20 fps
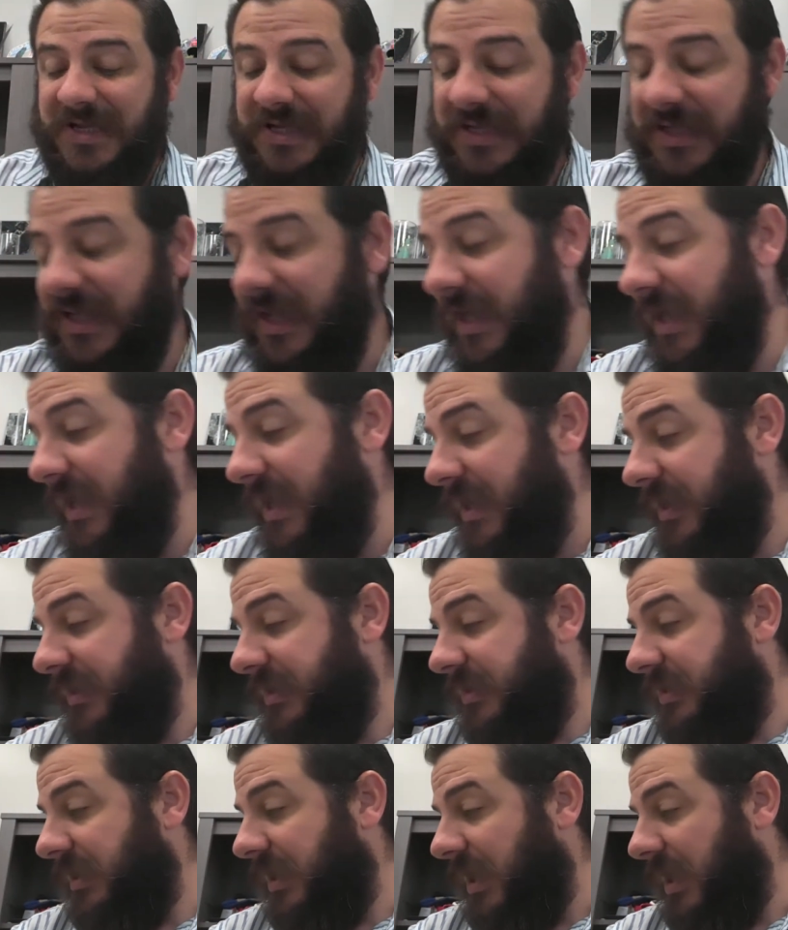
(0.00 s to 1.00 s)

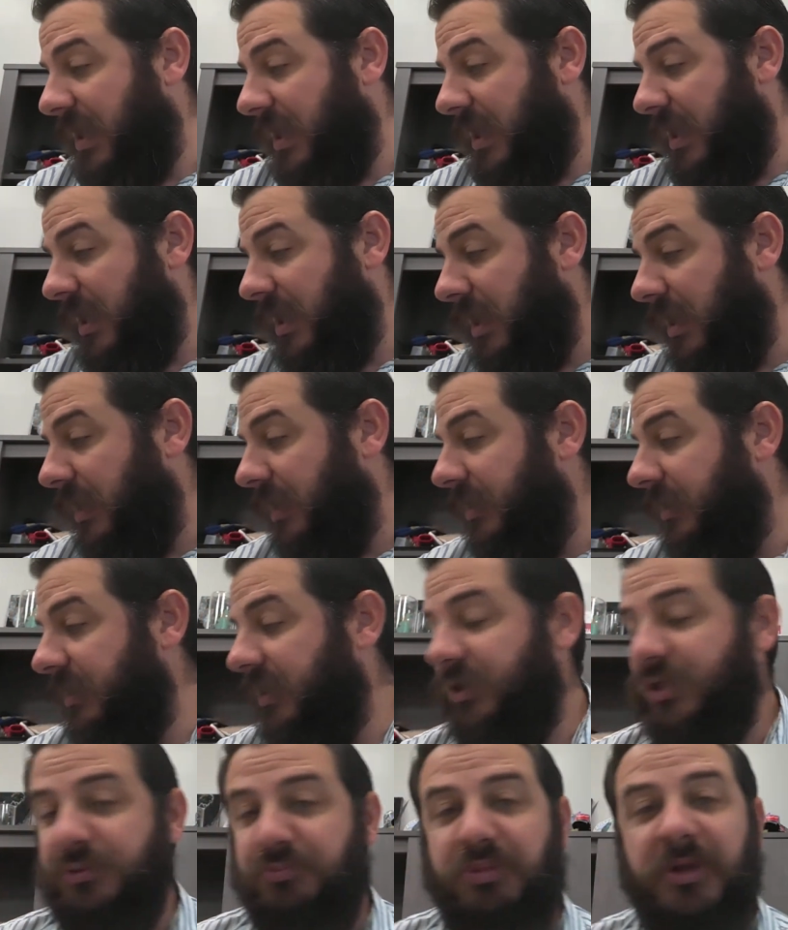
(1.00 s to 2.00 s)
get
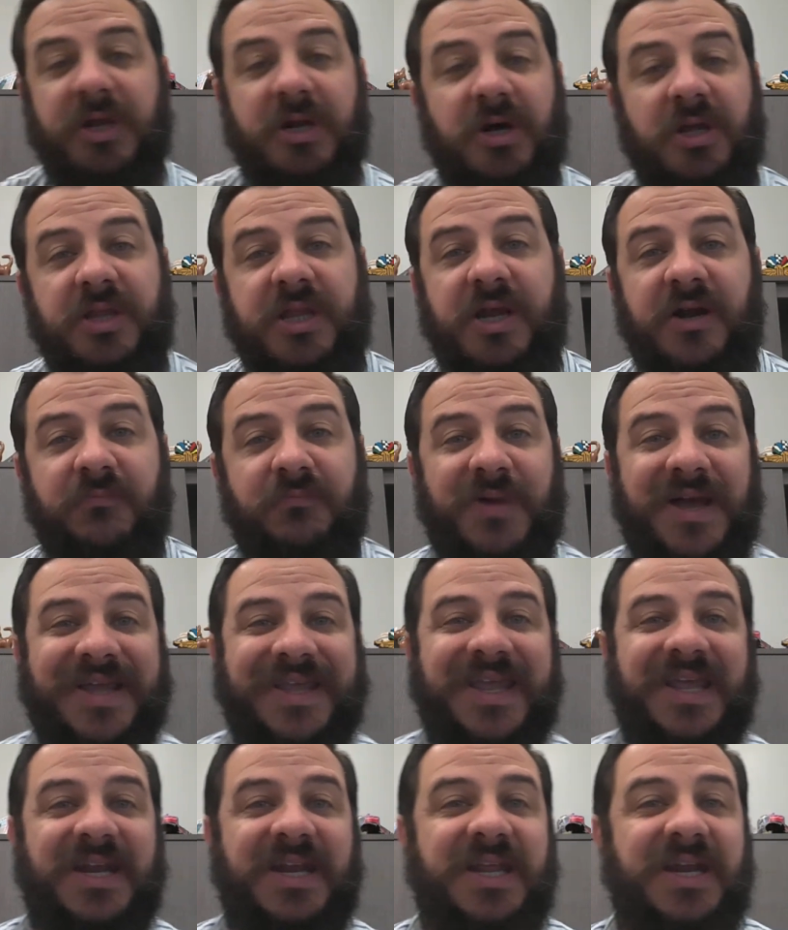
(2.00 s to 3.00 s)
your pin on there by
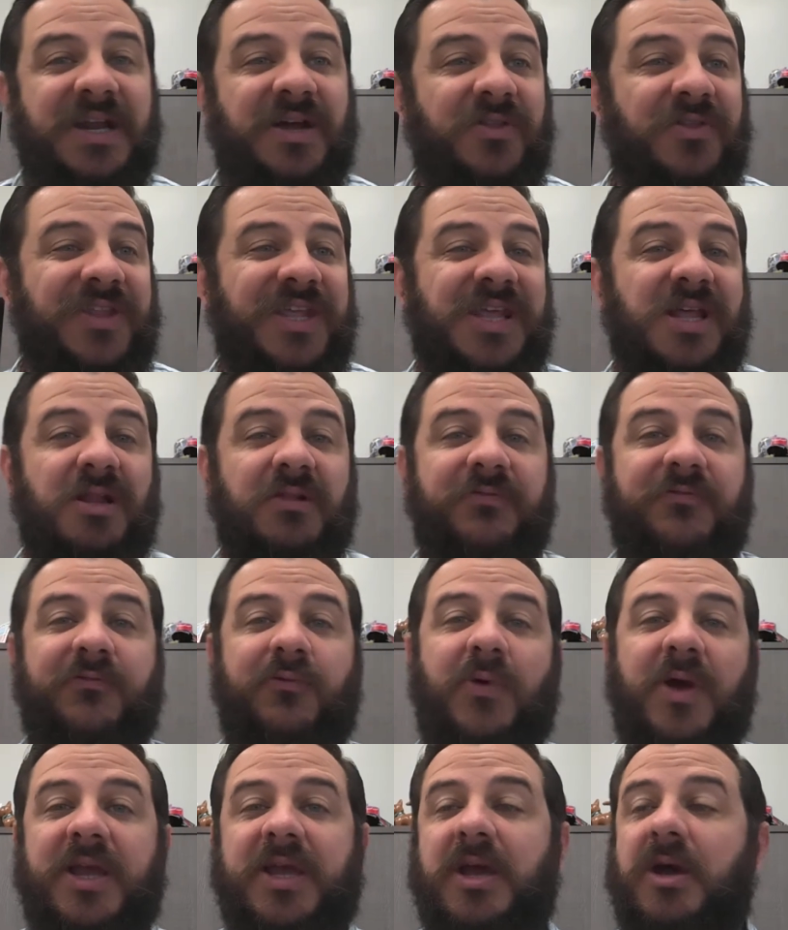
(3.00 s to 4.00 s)
getting in on the El
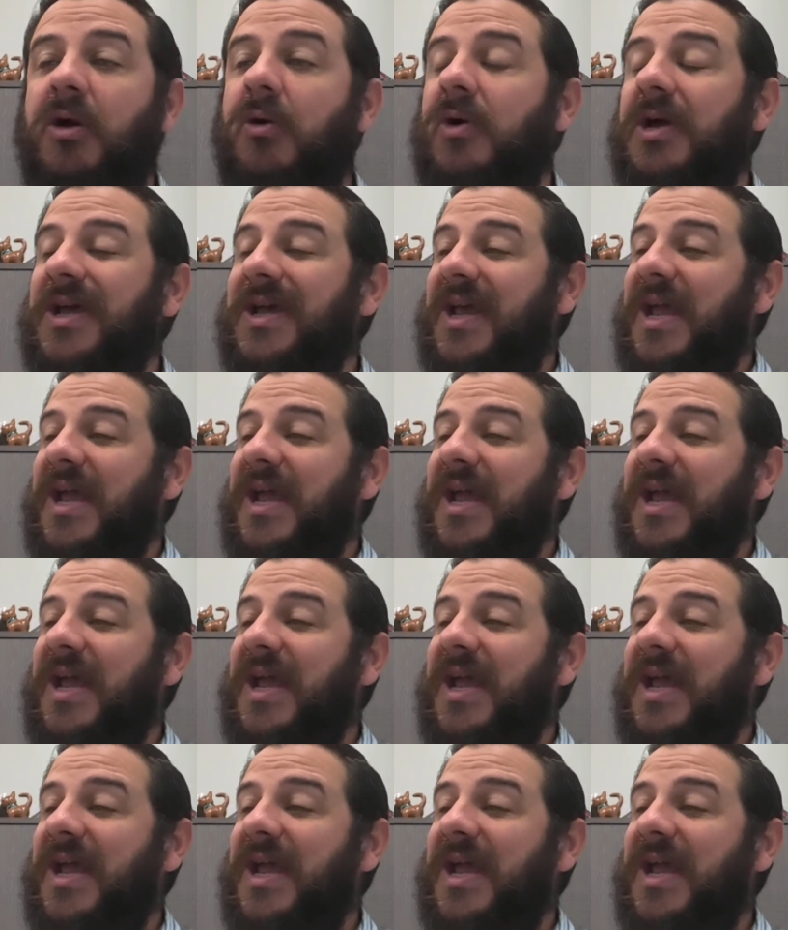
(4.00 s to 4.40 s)
Fuego.